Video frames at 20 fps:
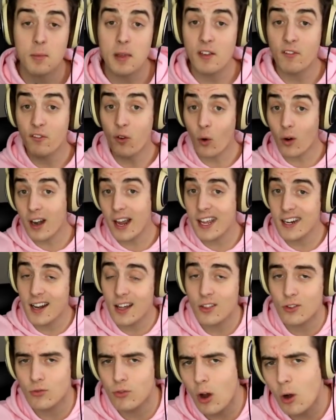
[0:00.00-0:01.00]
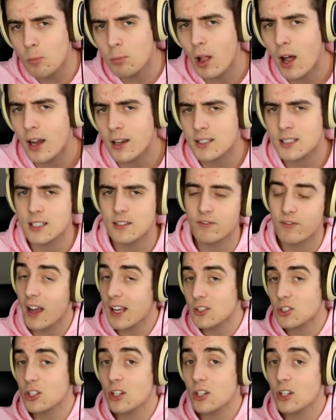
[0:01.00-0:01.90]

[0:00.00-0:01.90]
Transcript: for another Roblox adventure.